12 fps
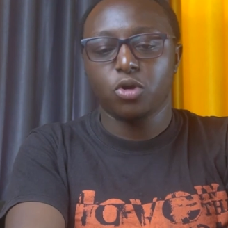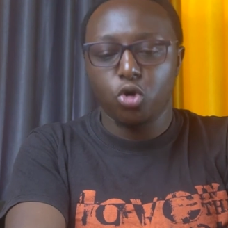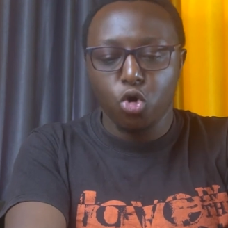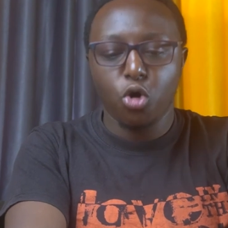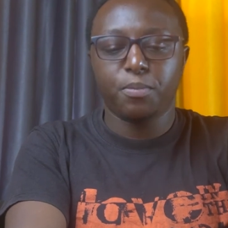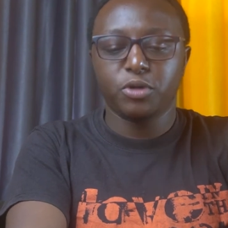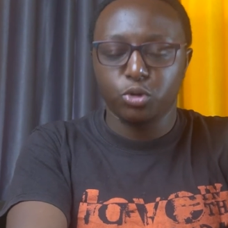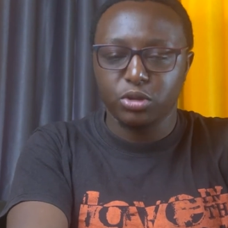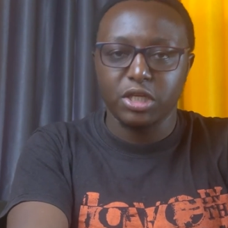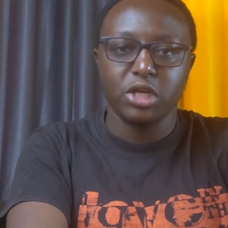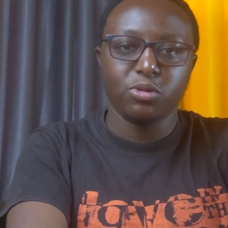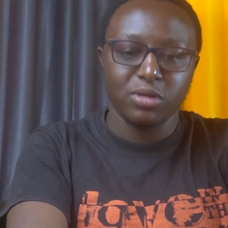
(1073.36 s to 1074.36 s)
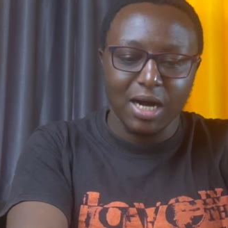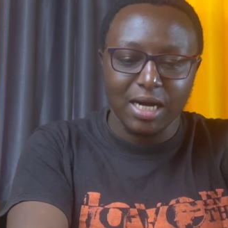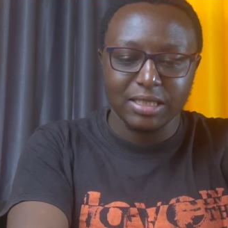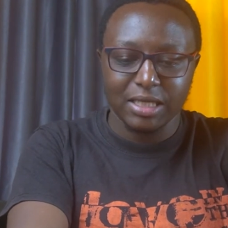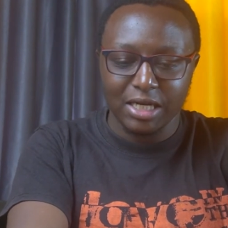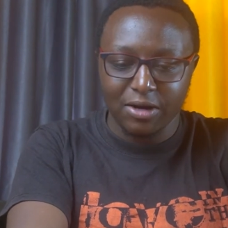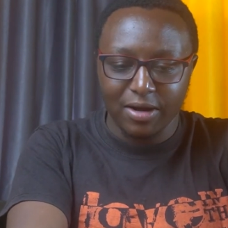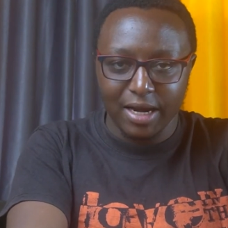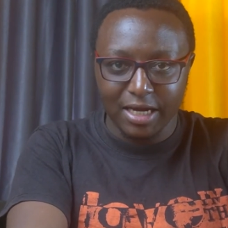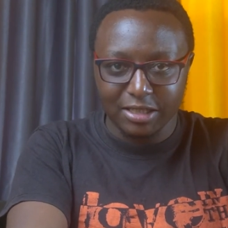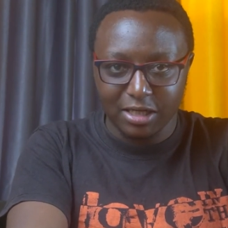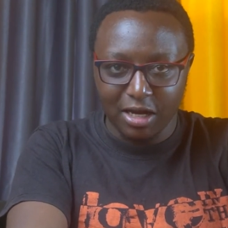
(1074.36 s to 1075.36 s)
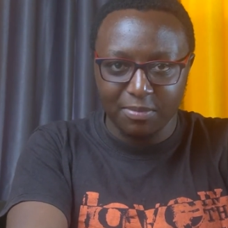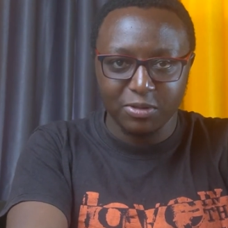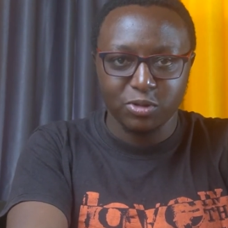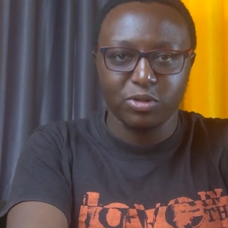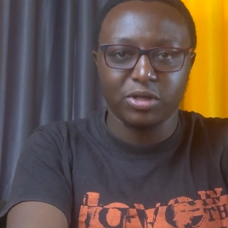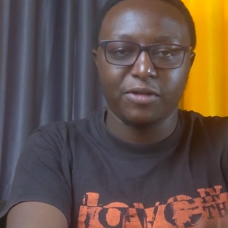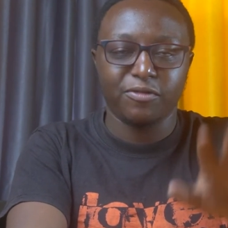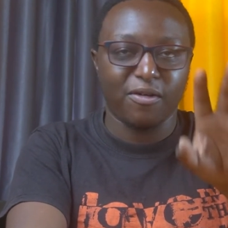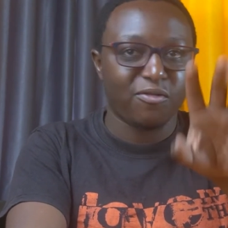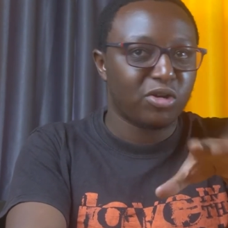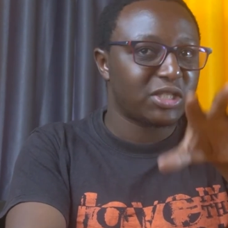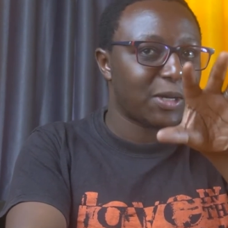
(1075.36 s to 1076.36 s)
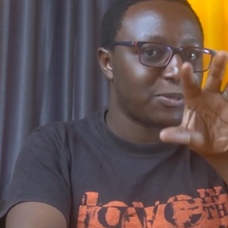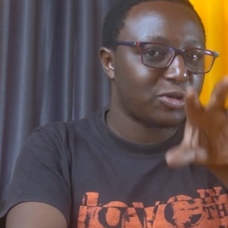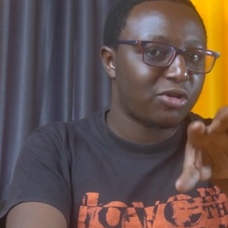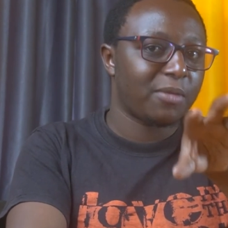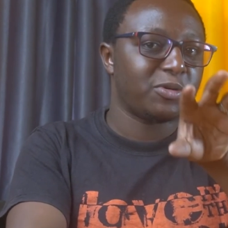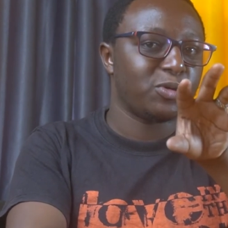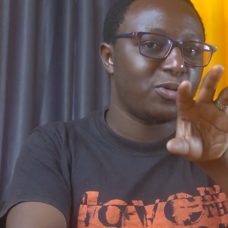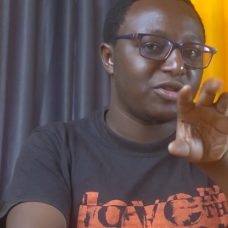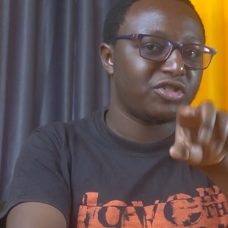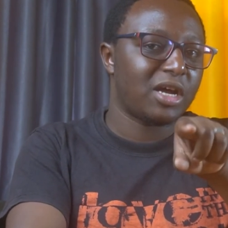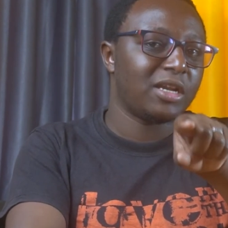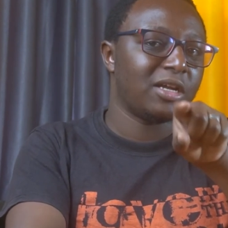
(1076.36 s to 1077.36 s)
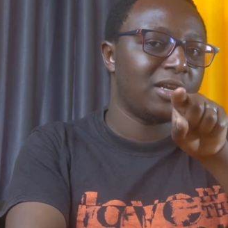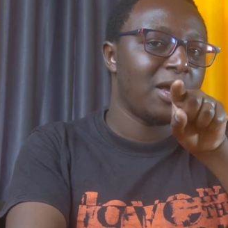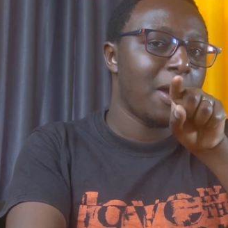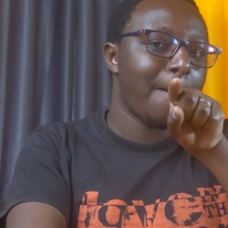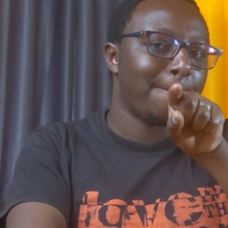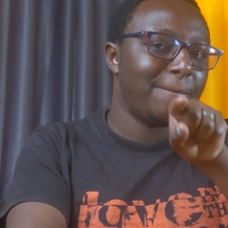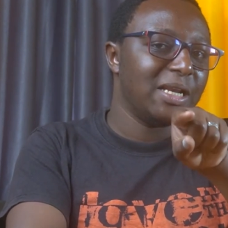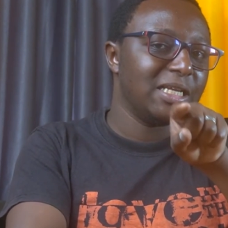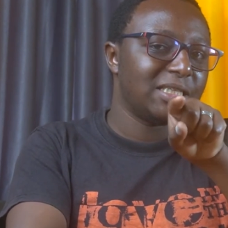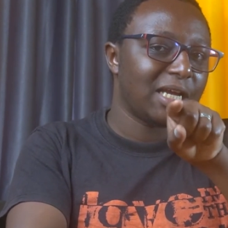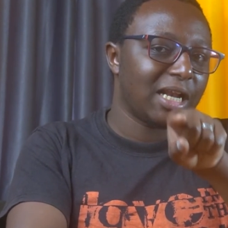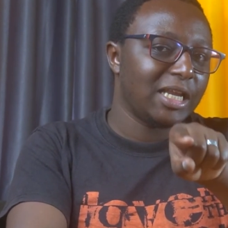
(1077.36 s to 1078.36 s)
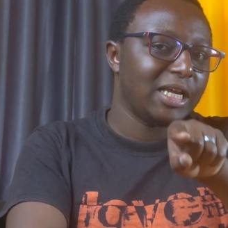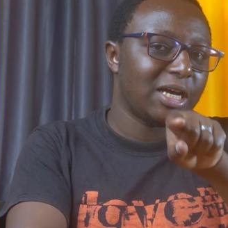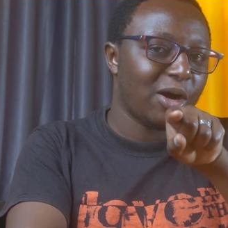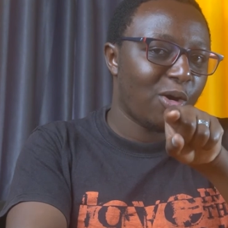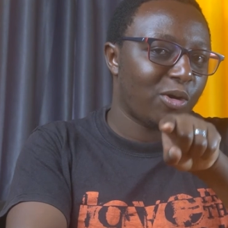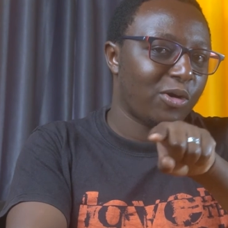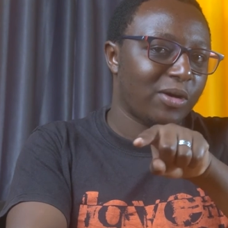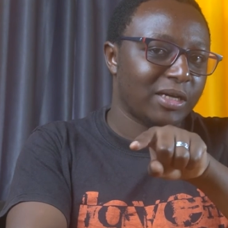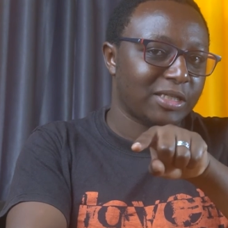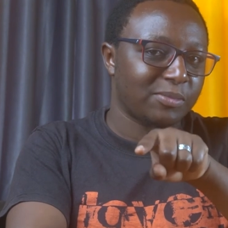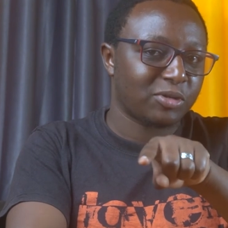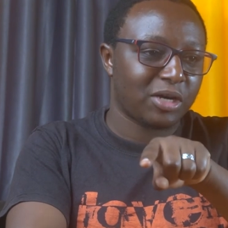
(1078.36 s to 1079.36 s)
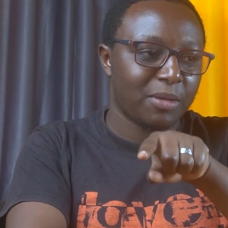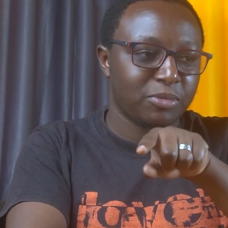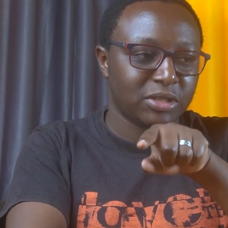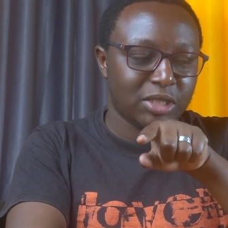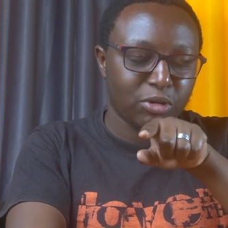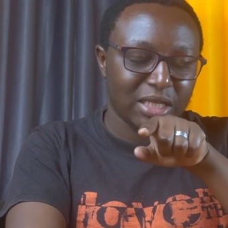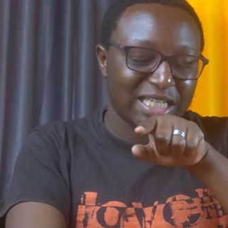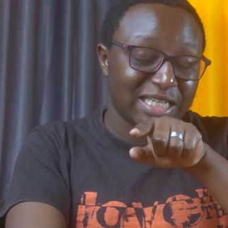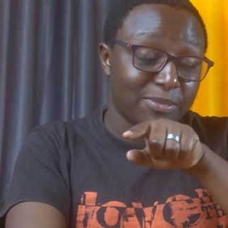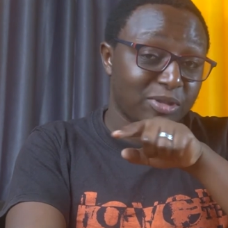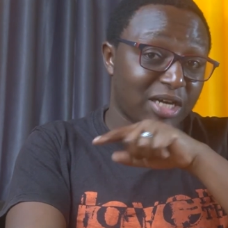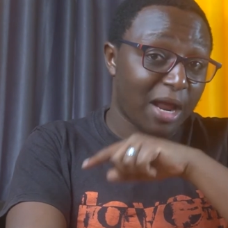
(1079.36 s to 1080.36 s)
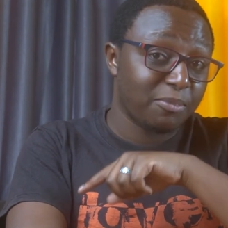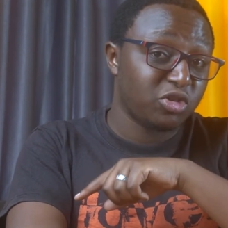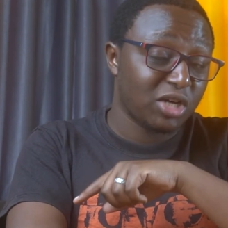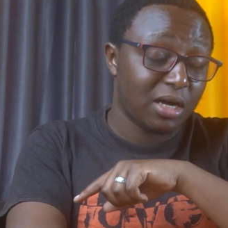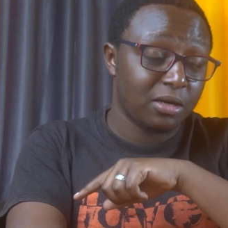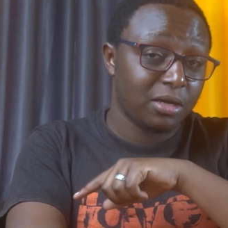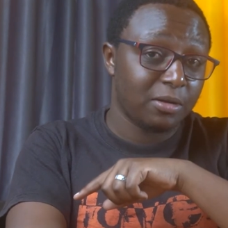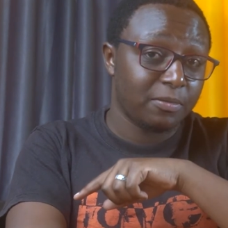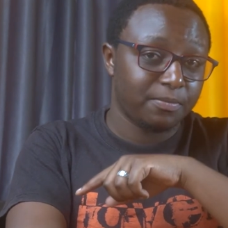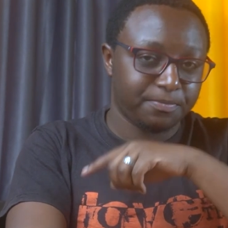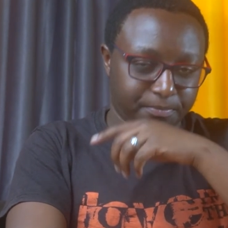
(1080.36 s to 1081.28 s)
Hope to see you guys in our next episode. If you are not subscribed to our channel, please click on our subscribe channel.